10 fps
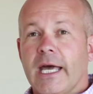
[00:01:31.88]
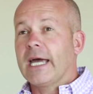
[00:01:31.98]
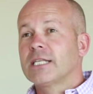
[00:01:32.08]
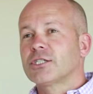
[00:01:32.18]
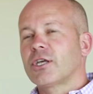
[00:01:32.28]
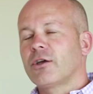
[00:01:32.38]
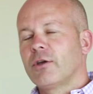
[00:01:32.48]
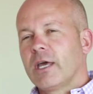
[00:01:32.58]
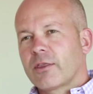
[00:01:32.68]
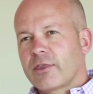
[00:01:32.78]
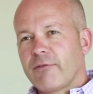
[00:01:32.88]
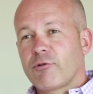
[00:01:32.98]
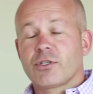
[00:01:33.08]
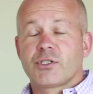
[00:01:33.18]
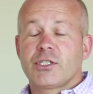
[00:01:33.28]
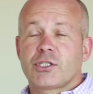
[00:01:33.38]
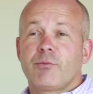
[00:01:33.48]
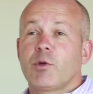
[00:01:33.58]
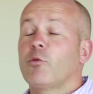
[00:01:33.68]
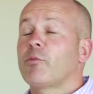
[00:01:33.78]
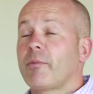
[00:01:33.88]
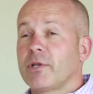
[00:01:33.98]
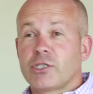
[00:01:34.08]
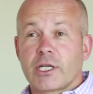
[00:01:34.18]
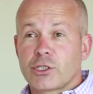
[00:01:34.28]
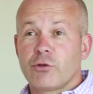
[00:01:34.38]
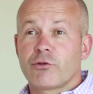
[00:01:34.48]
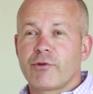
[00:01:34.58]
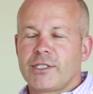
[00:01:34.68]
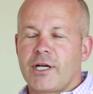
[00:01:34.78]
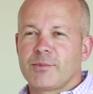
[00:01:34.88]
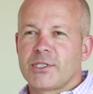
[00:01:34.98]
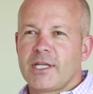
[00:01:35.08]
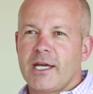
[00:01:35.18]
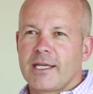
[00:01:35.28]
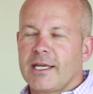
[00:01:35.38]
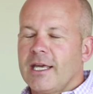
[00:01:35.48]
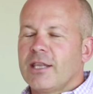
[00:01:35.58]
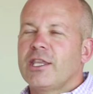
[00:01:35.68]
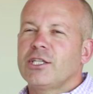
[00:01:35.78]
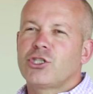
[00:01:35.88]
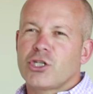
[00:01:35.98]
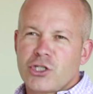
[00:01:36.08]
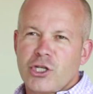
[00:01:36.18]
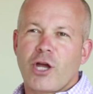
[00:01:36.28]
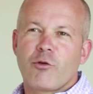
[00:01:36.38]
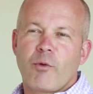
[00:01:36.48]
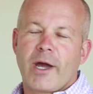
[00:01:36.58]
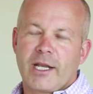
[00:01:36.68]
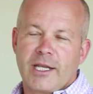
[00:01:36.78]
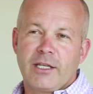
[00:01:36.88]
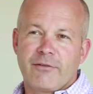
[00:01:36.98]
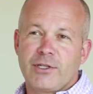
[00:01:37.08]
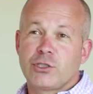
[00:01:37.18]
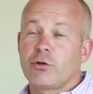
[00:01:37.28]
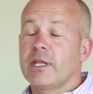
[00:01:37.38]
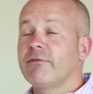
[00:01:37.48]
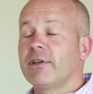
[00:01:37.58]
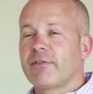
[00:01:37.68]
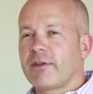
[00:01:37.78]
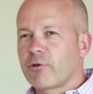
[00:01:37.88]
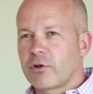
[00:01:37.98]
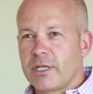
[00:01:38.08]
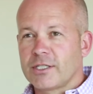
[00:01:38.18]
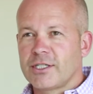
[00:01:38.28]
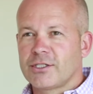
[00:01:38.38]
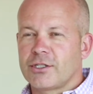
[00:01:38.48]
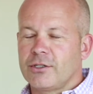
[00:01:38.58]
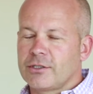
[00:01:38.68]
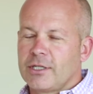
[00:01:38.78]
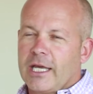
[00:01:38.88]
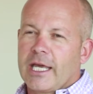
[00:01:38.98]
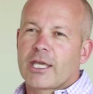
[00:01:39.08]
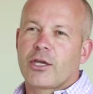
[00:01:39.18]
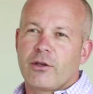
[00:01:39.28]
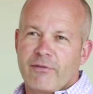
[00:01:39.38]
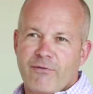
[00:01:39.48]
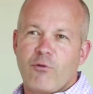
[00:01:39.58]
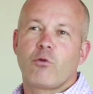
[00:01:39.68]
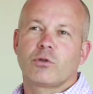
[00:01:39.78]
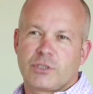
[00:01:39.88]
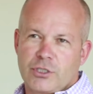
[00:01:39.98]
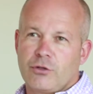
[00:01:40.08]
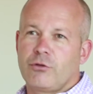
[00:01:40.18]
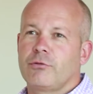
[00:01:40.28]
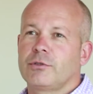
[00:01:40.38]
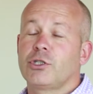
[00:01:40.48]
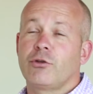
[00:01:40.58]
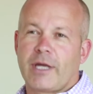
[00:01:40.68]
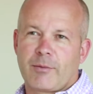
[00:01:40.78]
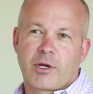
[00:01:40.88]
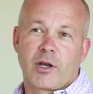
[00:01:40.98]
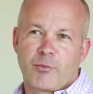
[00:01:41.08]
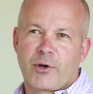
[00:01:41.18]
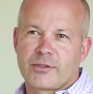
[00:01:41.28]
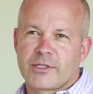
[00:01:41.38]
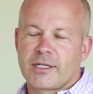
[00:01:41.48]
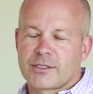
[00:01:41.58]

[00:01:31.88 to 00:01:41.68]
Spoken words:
And so they've got a system that will probably check 2 or 3 times a day. There's just no way an individual, even if they've got an assistant, can afford to do that kind of process.